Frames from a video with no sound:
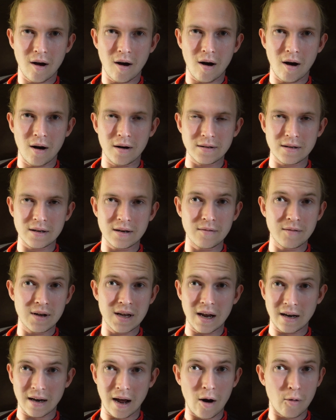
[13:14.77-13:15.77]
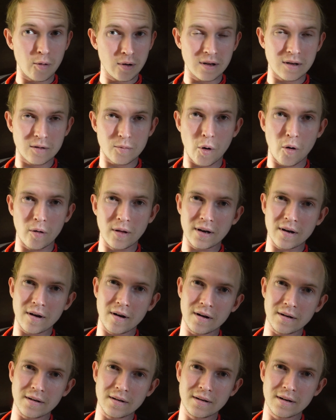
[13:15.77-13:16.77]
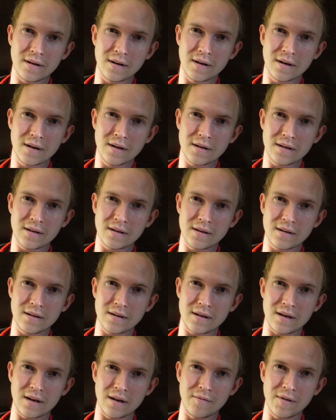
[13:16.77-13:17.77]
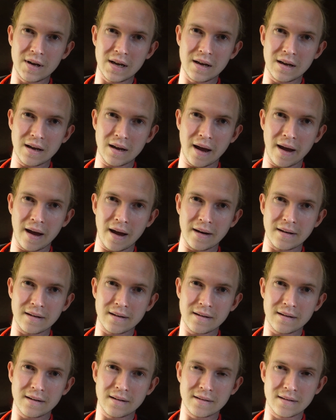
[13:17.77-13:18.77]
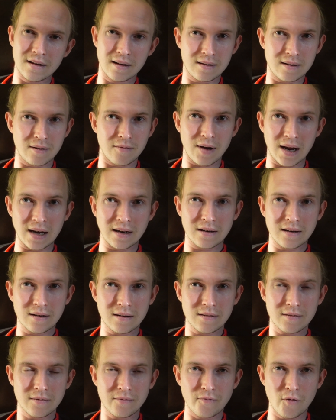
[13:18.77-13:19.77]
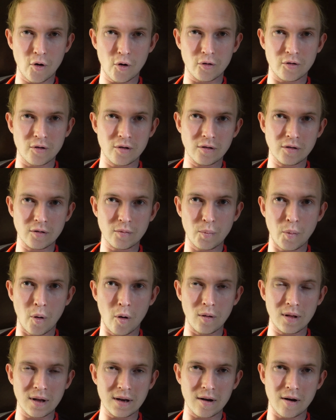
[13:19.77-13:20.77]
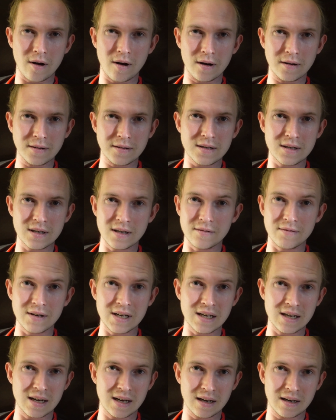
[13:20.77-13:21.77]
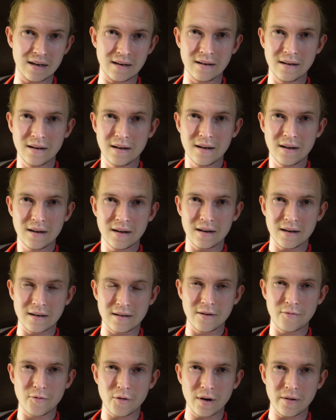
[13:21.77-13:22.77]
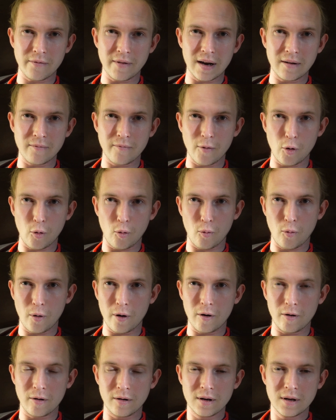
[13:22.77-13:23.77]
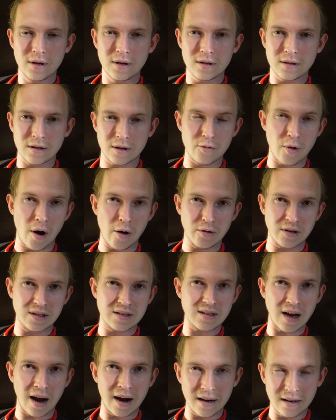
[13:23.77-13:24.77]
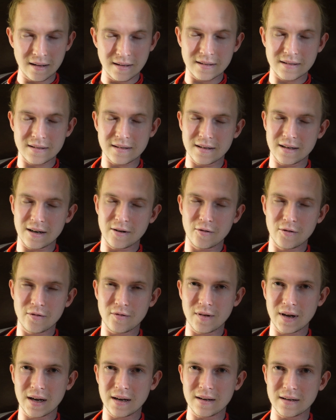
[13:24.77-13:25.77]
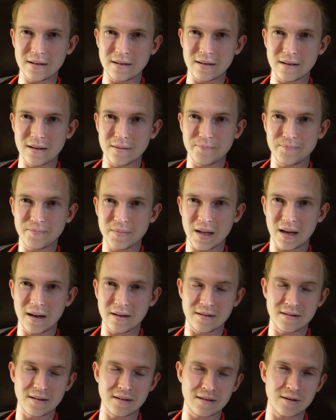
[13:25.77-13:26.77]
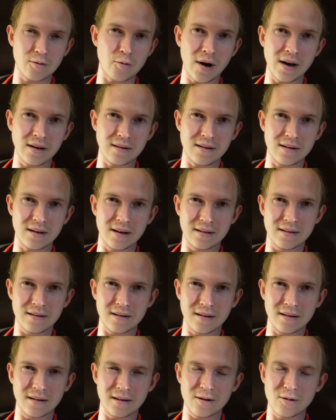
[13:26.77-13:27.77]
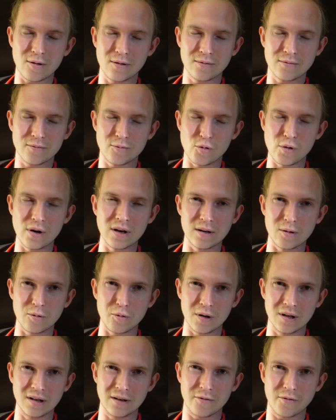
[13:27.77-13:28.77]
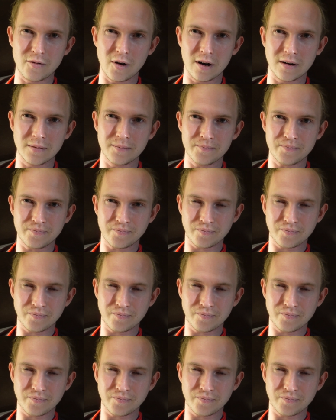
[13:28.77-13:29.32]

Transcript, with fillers: on TV and how it is bowling on TV at this event versus bowling on TV in a different event where the crowd is silent and everything, and it's just crazy. It's a really, really fun.